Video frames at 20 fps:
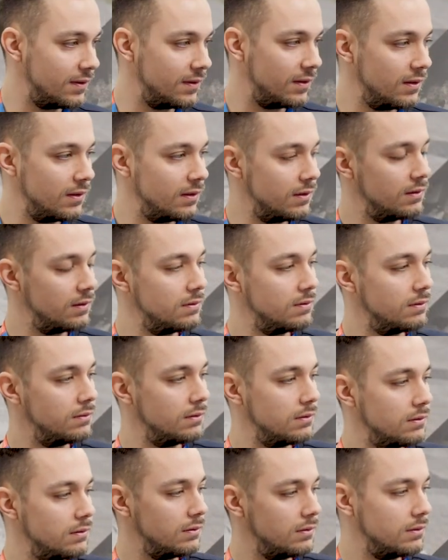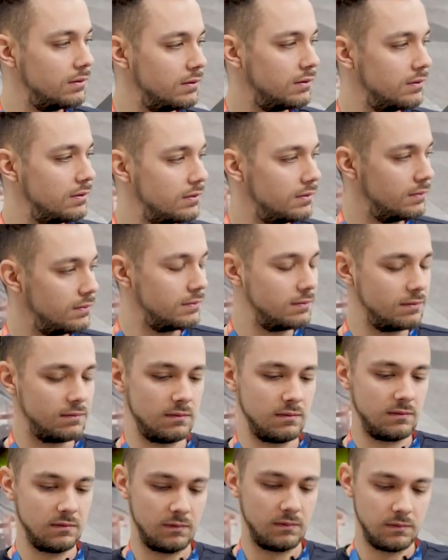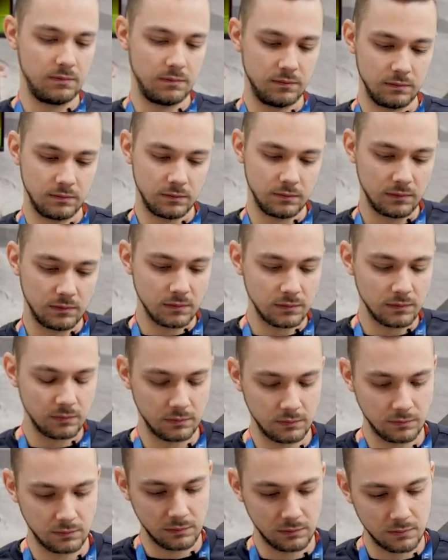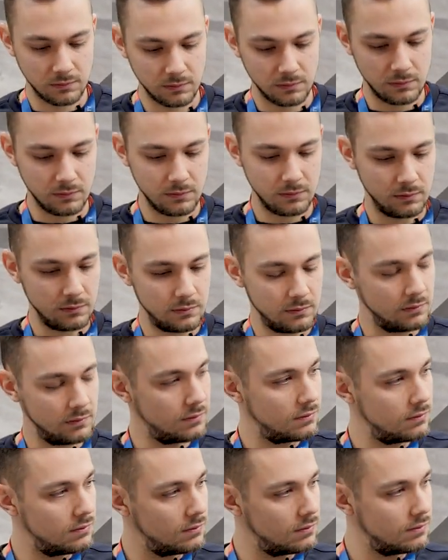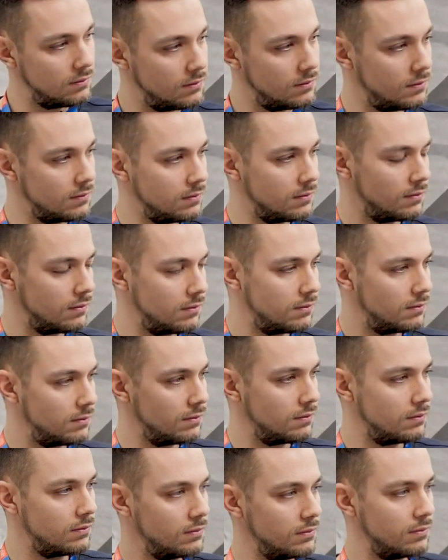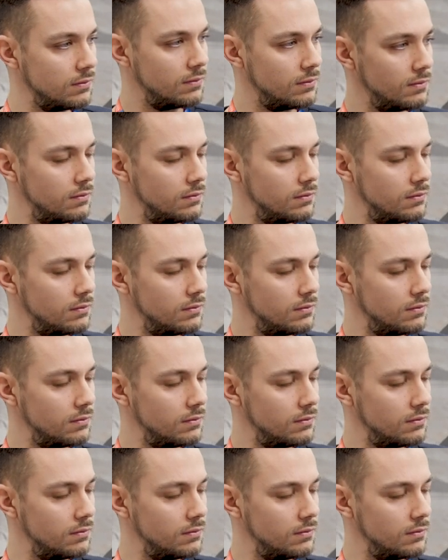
(silent)